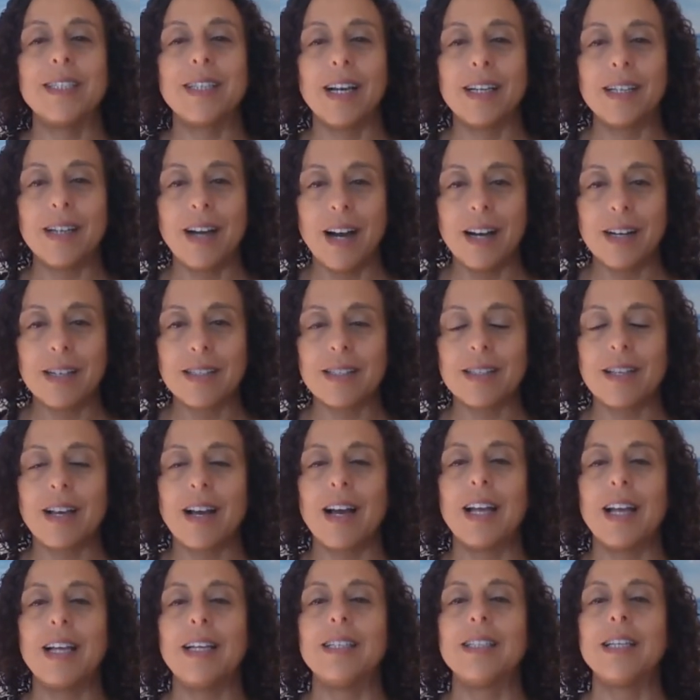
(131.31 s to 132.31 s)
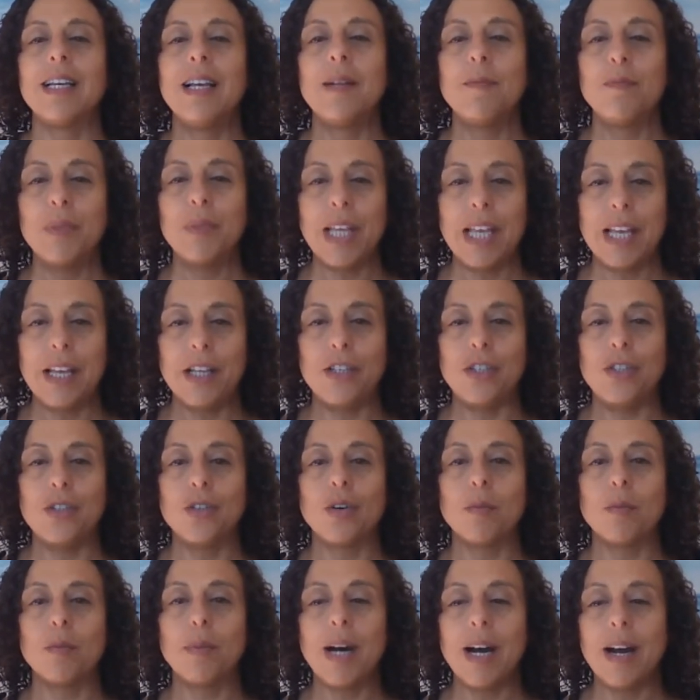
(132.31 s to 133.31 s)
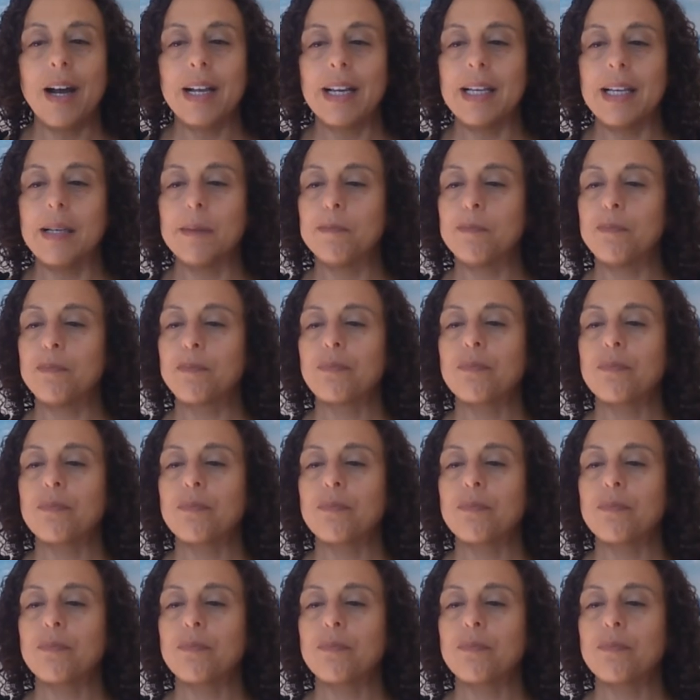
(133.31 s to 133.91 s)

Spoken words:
dioxide in your body.